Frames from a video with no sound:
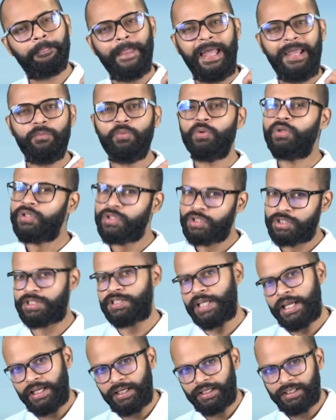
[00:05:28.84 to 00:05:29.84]
I won't
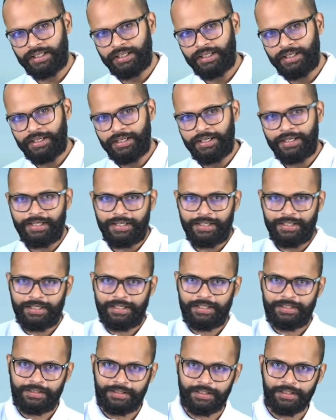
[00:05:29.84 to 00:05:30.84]
say.
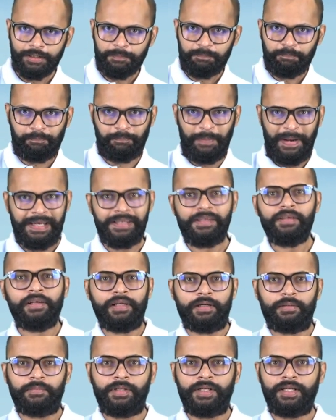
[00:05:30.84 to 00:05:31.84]
The
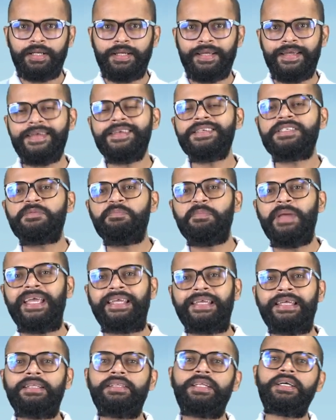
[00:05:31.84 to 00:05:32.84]
pendulum is
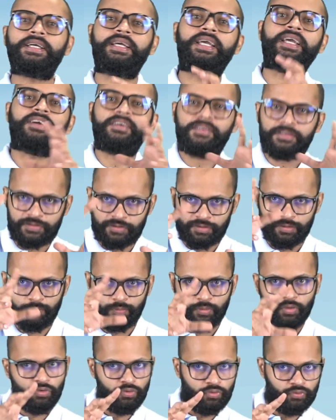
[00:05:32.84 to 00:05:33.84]
making the gears to
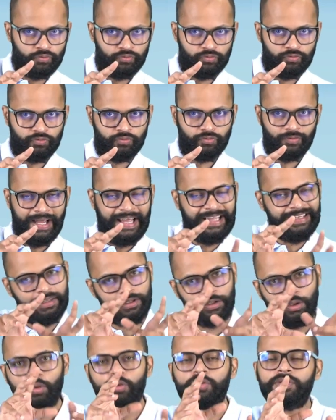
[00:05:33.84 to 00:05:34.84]
move.
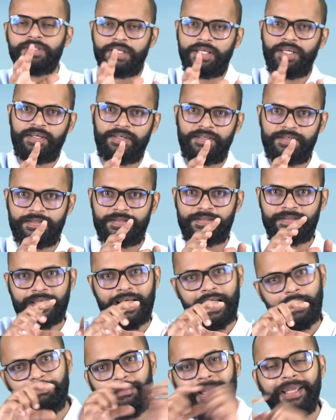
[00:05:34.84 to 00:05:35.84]
And those gears
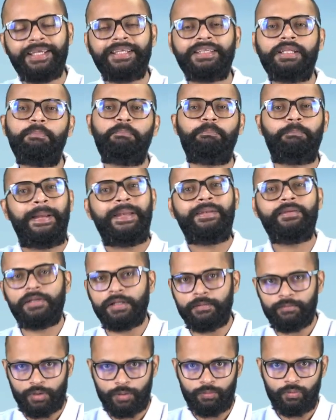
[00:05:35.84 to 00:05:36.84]
are making the
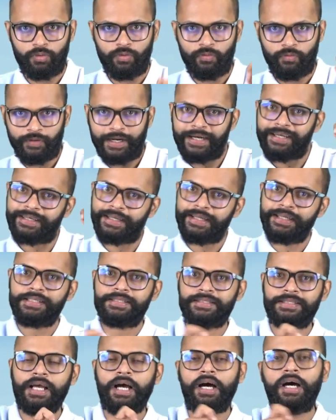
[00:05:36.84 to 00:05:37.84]
pendulum to move, right?
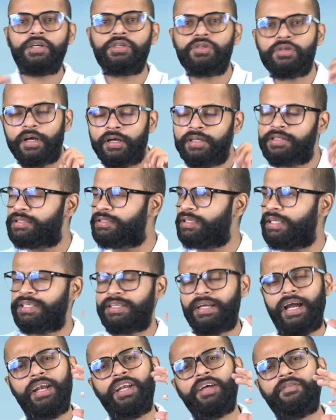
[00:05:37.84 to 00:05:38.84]
It's a
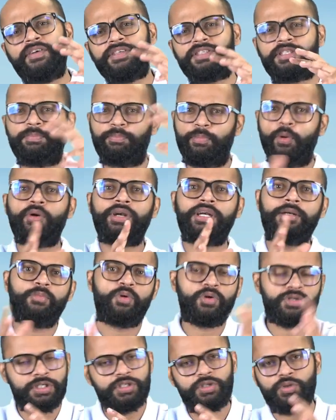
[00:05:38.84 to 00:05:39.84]
kind of a supported
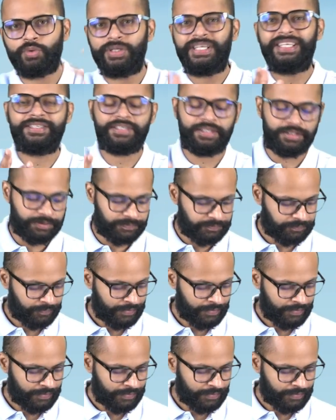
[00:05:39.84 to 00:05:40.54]
motion to each other.